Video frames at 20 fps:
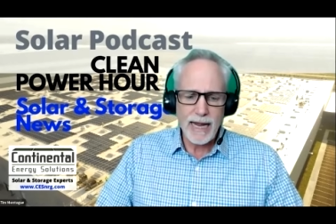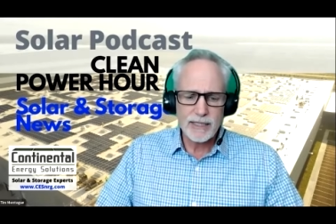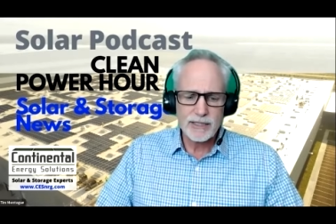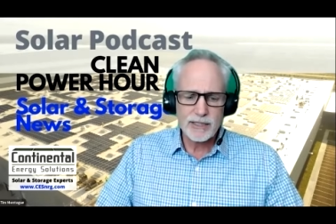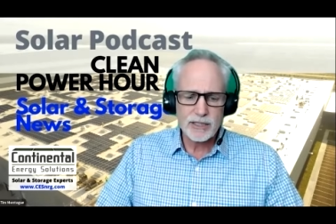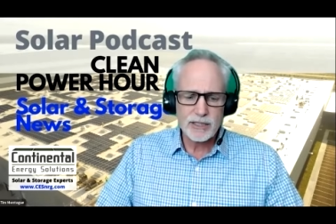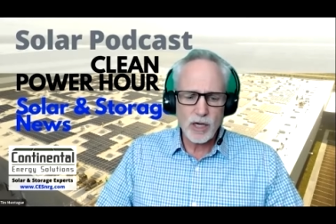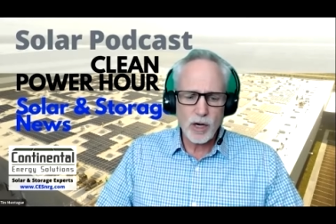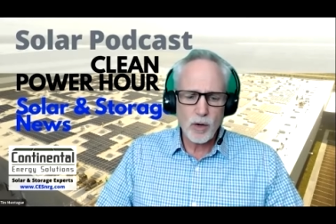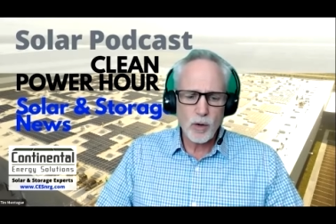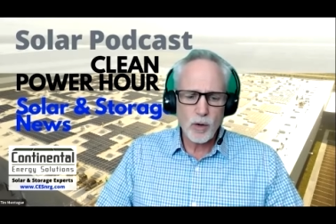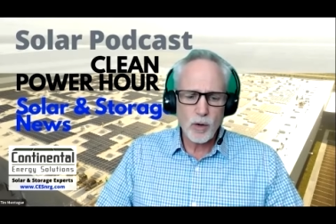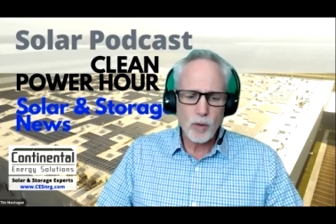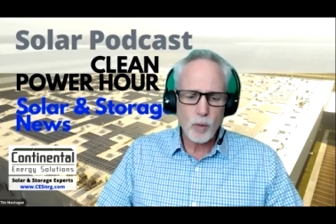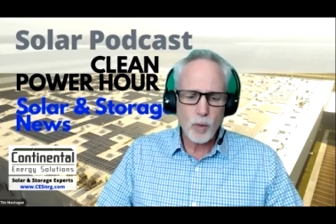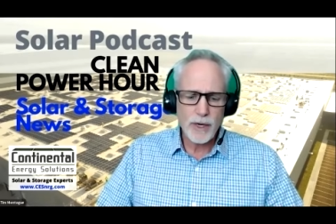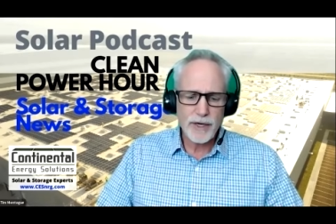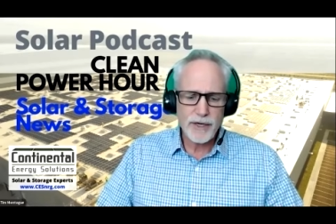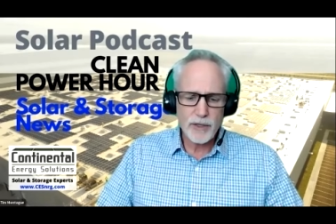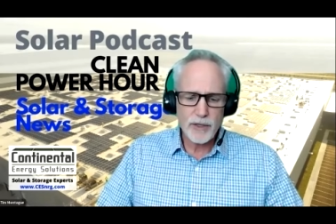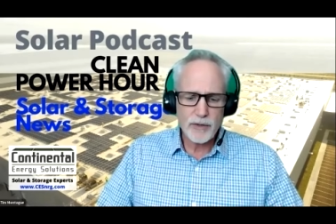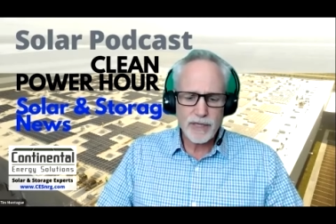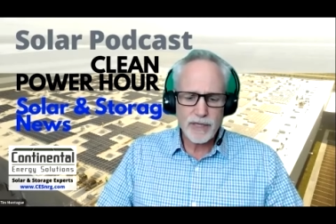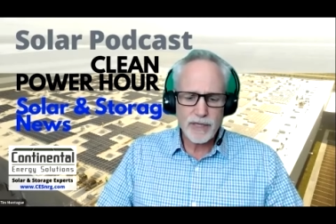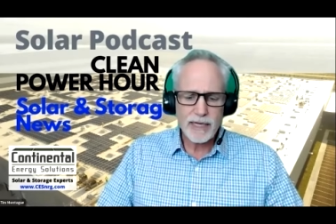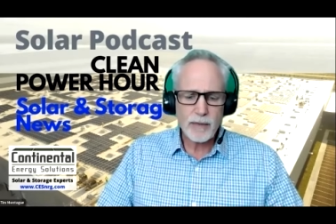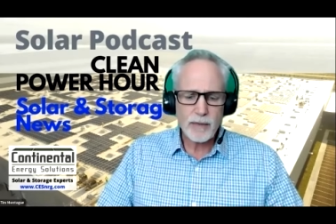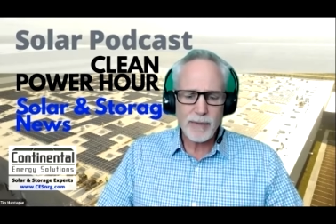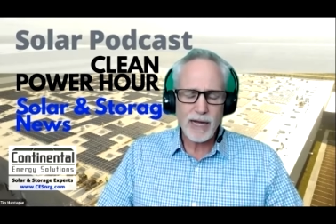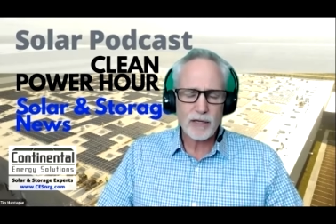So when you
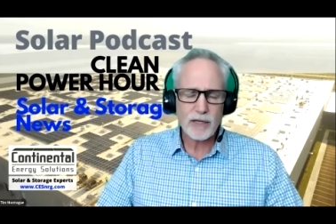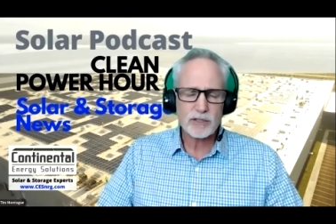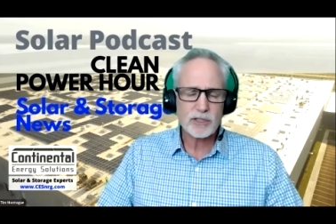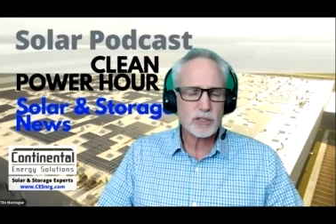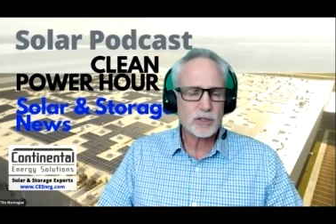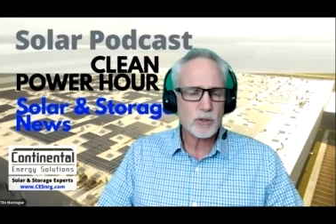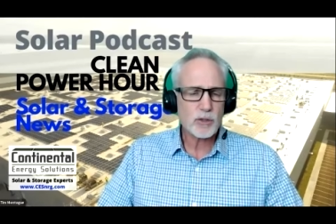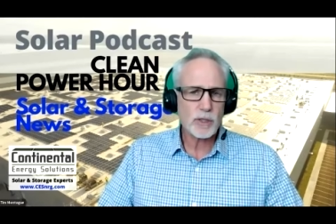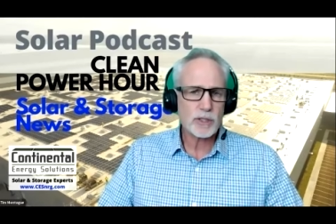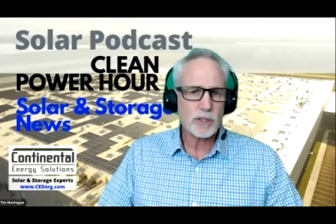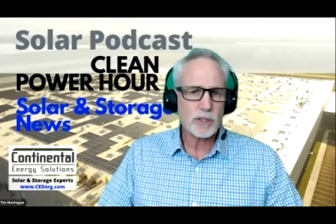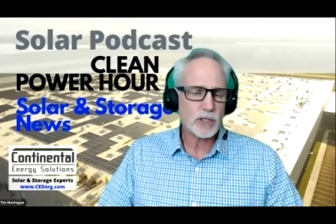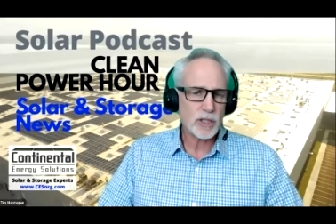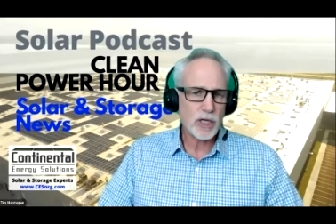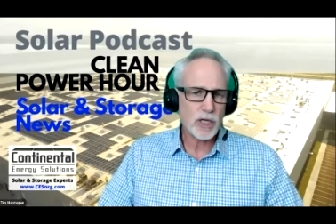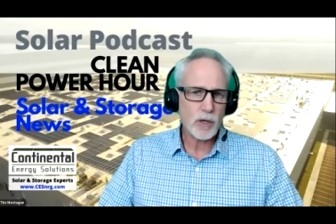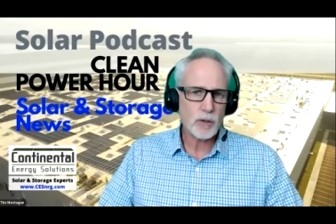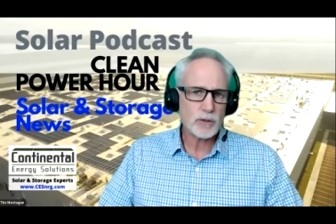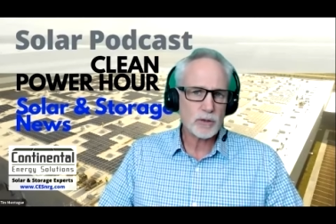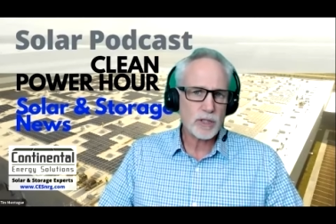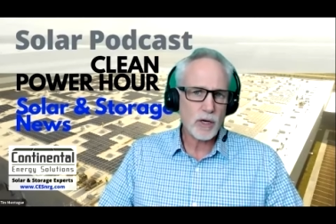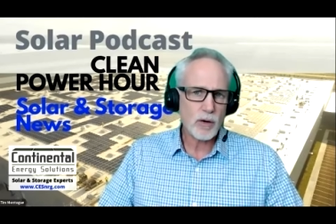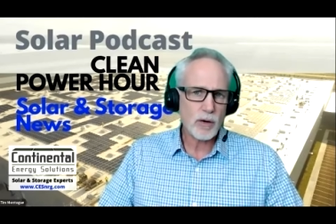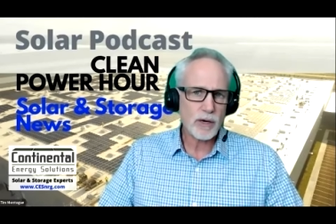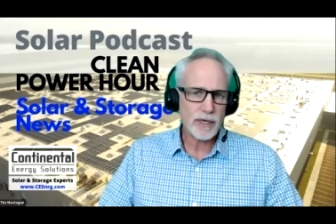think about storage alone, though,